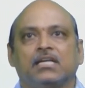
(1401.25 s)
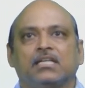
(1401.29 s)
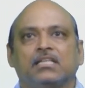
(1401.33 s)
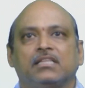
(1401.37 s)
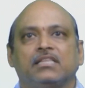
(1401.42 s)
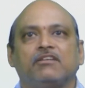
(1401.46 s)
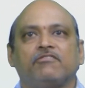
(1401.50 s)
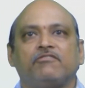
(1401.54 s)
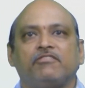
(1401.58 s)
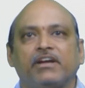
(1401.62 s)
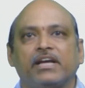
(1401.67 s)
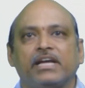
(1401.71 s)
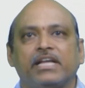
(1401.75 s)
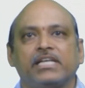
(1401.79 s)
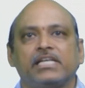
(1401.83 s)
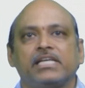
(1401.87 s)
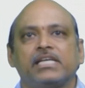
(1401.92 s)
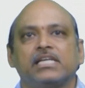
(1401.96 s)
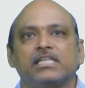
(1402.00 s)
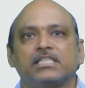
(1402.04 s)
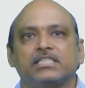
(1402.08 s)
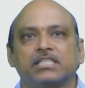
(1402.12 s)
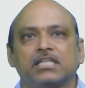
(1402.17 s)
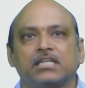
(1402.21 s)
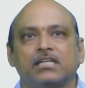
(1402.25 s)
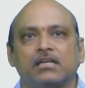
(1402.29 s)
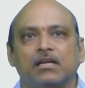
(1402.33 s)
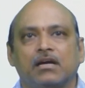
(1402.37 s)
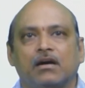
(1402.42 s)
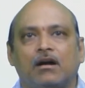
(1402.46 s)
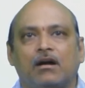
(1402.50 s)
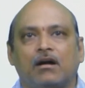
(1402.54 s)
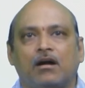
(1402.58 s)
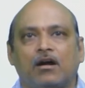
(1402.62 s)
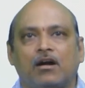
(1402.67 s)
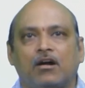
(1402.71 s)
the variation
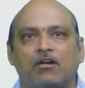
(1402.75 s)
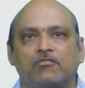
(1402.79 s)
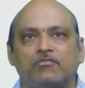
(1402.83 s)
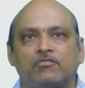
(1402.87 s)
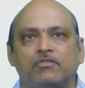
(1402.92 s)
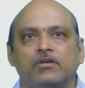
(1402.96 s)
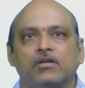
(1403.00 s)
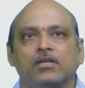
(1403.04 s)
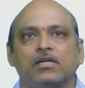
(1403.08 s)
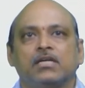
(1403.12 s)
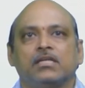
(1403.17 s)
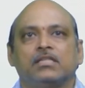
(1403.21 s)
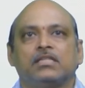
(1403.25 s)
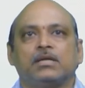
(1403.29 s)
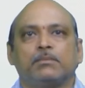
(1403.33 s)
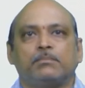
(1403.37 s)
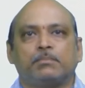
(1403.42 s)
of the